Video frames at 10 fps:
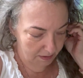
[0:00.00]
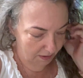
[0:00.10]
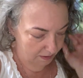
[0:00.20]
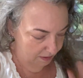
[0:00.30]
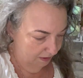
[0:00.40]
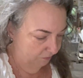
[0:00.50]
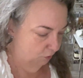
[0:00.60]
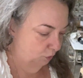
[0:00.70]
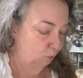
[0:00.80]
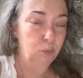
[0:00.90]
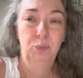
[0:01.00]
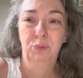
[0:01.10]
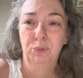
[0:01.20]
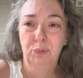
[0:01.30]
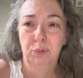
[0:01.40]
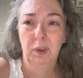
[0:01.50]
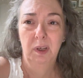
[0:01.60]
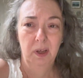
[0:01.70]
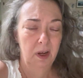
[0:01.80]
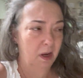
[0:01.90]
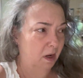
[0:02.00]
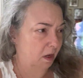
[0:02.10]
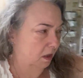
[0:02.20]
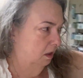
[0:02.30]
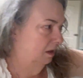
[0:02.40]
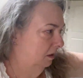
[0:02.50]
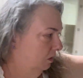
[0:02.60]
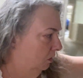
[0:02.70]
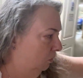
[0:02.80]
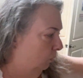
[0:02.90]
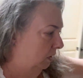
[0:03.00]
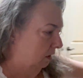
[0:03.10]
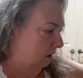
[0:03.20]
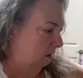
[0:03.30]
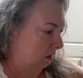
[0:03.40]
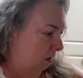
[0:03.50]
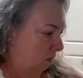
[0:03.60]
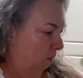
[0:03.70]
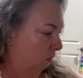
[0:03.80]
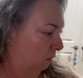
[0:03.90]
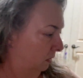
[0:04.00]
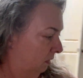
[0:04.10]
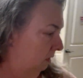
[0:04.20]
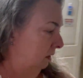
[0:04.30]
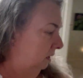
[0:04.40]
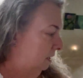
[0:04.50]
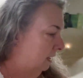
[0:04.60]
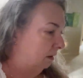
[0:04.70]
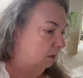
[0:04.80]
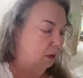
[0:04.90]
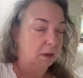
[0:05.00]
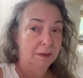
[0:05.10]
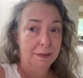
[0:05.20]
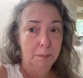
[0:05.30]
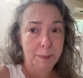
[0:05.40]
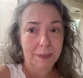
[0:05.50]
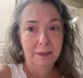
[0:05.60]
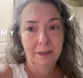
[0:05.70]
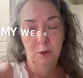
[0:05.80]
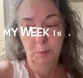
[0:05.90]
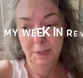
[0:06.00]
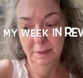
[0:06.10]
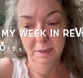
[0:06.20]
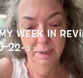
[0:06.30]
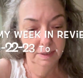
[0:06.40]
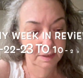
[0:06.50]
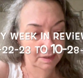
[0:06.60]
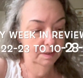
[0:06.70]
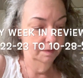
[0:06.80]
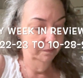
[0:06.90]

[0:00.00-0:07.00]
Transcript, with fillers: Sunday afternoon and we are gonna go out in a little bit and go meet the kids